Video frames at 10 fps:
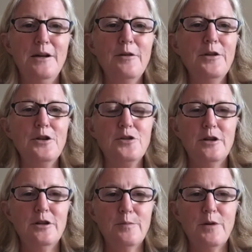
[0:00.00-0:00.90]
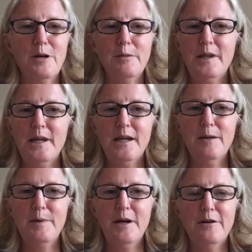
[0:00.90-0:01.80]
know that y'all are probably
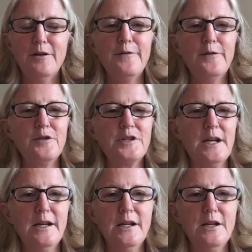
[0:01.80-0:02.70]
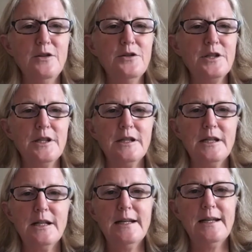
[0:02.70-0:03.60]
thinking about all the folks down in
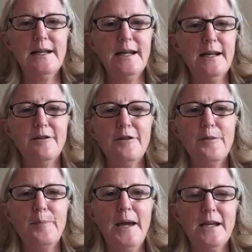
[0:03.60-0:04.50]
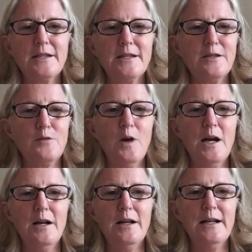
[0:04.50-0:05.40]
Houston and all the pets as
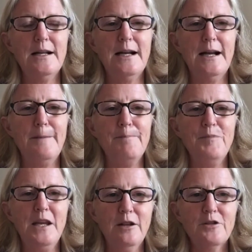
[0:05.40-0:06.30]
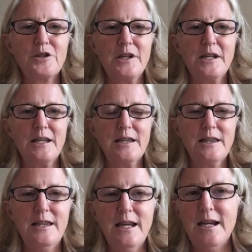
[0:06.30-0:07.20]
well. It looks like
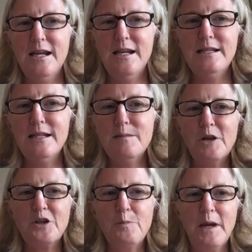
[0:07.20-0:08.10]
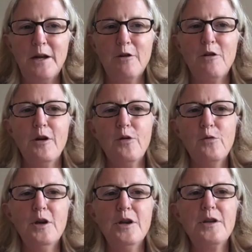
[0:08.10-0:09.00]
they did much better
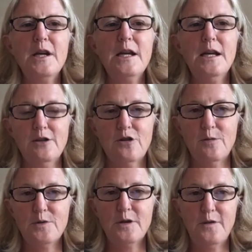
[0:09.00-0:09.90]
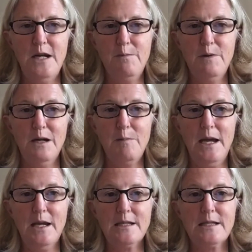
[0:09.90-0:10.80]
though in terms of keeping
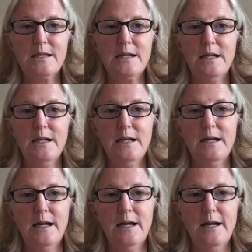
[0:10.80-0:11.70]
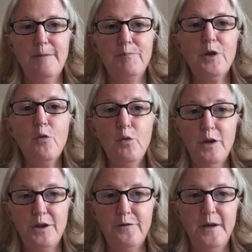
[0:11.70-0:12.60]
pets
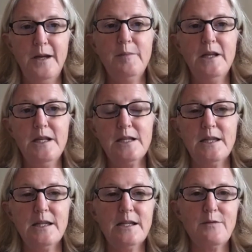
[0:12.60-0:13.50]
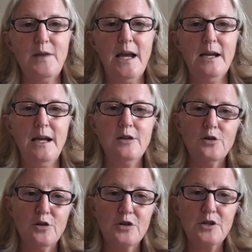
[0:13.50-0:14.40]
with the families and things of that
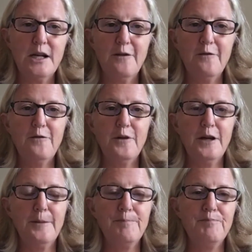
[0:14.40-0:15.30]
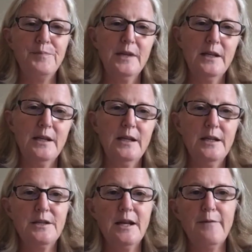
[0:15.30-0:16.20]
nature instead of
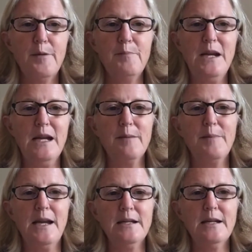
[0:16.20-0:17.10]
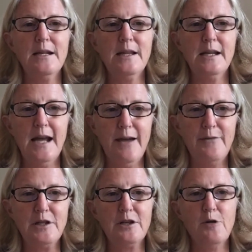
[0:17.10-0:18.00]
them being abandoned and then
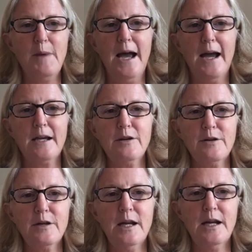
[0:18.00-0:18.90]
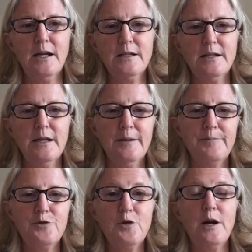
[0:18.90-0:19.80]
having to go back and
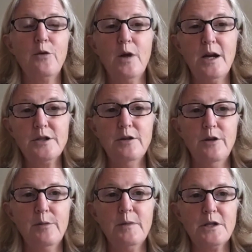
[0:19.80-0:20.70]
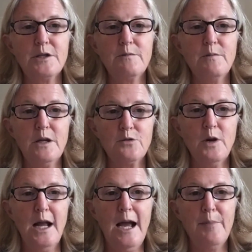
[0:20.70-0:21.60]
try to rescue them as
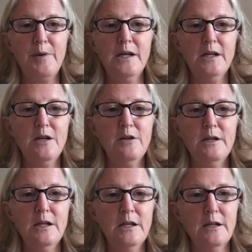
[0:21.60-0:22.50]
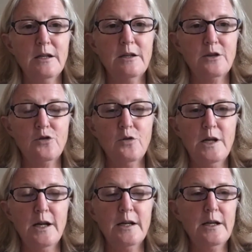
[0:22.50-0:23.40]
what happened in
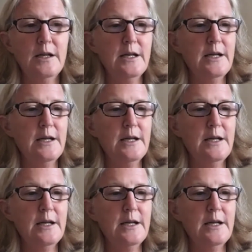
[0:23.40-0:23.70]
Katrina.